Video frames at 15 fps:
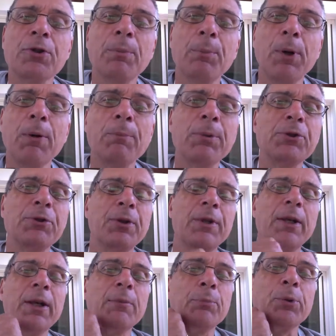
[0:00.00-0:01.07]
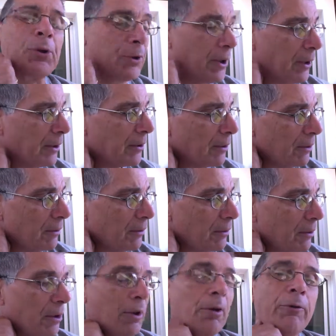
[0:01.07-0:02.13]
The purpose of that particular
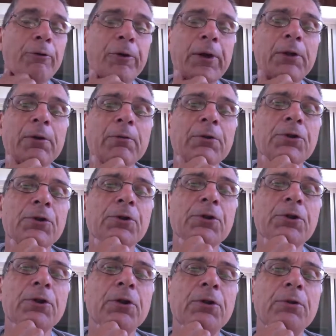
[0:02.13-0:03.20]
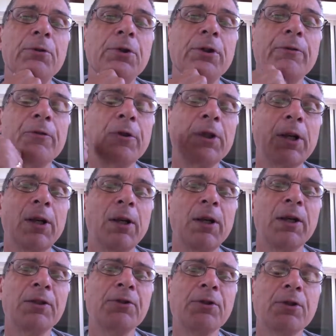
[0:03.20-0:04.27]
figure is to show you different
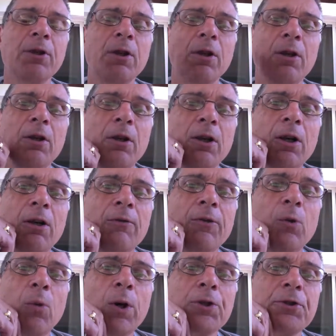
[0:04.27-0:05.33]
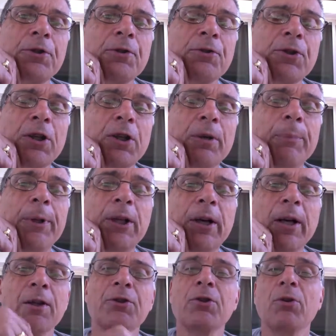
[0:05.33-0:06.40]
kinds of questions that could be
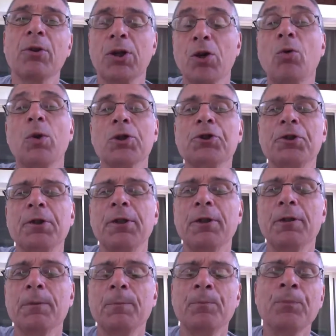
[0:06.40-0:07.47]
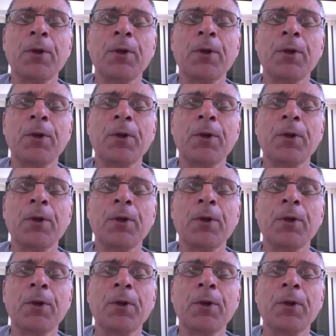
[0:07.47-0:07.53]
asked on a questionnaire.